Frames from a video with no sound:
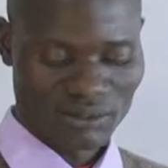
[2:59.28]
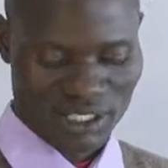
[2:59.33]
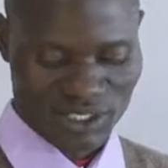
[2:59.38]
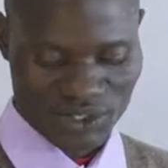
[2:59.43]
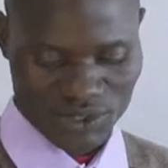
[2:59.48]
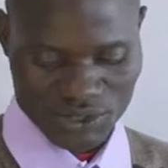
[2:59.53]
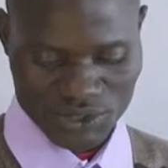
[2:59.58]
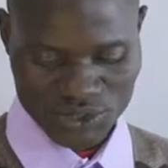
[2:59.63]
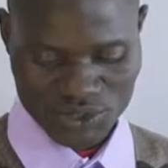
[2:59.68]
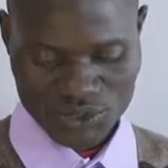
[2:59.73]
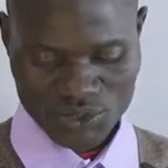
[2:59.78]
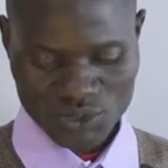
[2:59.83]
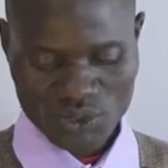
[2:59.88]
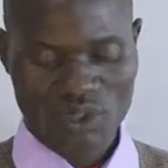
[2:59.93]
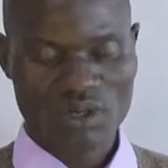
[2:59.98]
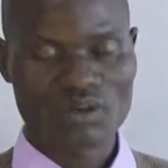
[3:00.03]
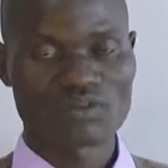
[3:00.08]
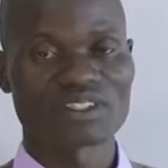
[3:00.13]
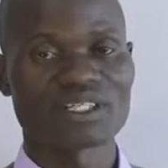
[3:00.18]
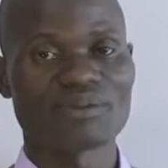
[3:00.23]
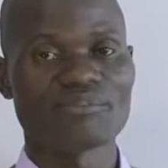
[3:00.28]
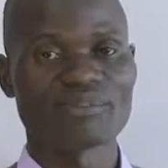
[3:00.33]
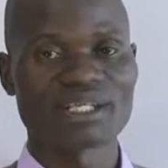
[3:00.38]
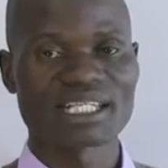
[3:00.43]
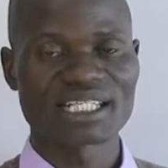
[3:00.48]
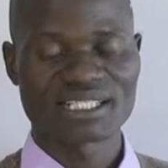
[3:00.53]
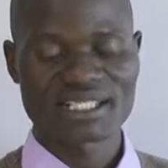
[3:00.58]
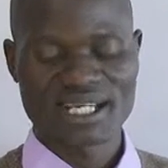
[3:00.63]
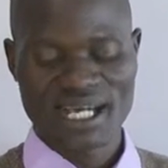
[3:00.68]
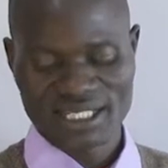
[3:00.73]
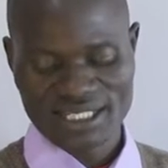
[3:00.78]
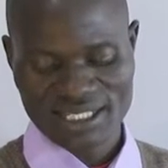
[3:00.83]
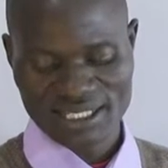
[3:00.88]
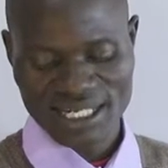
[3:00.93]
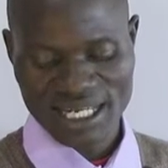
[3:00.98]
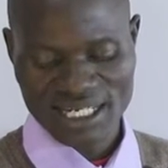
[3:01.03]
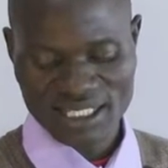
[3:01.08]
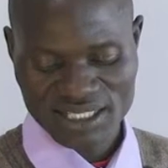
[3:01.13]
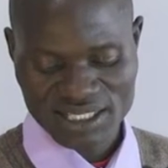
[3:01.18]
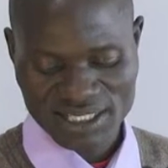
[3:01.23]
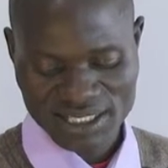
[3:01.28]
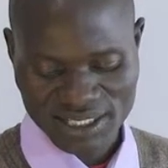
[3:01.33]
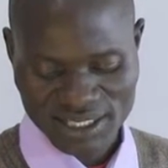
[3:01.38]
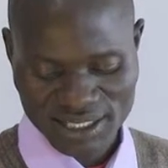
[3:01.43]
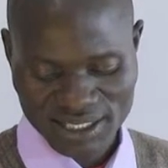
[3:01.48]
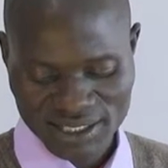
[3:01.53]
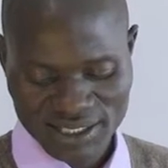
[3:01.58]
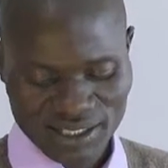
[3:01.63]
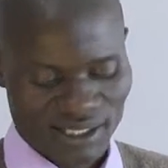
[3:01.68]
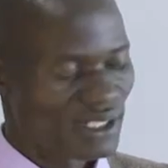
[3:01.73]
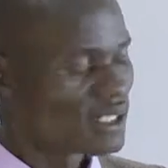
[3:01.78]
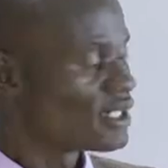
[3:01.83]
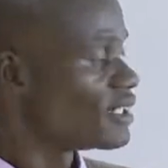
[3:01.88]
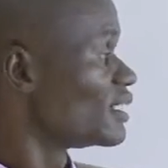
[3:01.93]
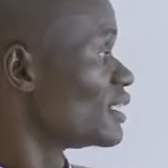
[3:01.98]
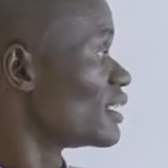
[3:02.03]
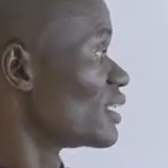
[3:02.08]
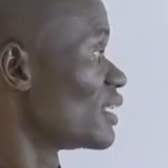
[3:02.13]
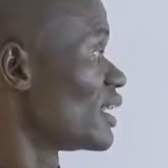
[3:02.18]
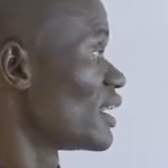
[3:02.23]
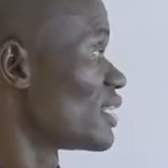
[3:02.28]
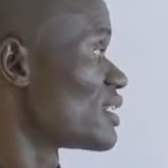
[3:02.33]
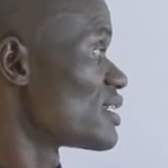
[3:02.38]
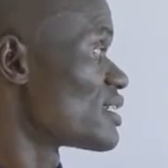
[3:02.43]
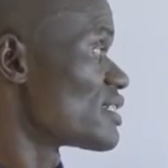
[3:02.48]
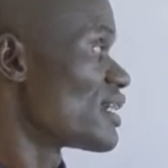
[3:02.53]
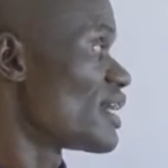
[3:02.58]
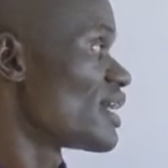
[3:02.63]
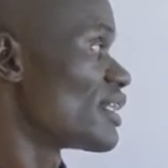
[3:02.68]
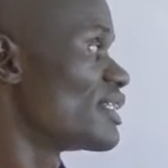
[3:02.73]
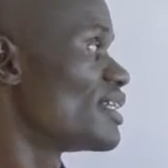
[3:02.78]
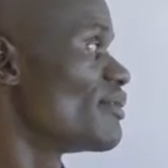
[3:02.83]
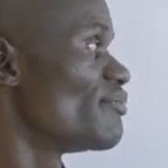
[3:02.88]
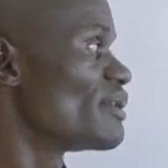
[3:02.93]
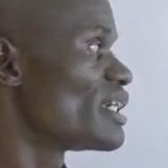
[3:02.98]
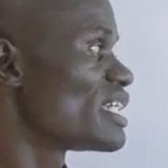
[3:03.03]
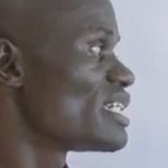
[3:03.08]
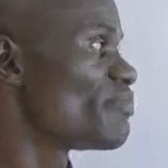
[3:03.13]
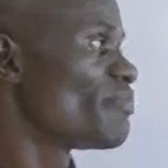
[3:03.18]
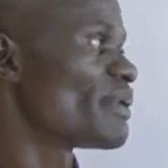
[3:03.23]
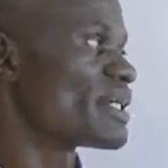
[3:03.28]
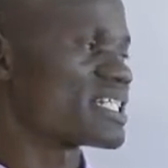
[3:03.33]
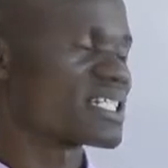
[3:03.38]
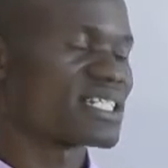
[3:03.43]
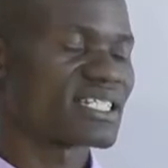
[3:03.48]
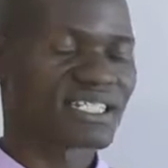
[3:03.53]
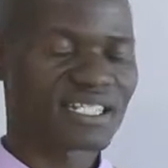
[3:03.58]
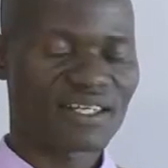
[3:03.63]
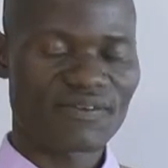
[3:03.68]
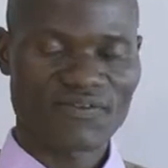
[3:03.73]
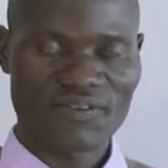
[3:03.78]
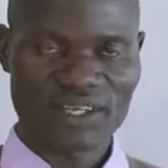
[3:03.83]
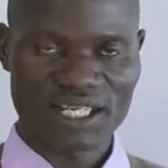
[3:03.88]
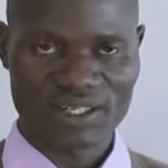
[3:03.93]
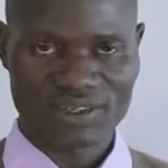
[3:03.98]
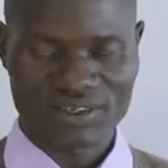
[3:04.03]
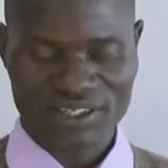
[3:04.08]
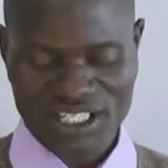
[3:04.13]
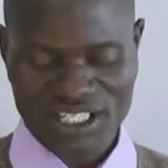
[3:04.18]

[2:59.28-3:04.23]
regions of the mid-Atlantic, that is the mid-Pacific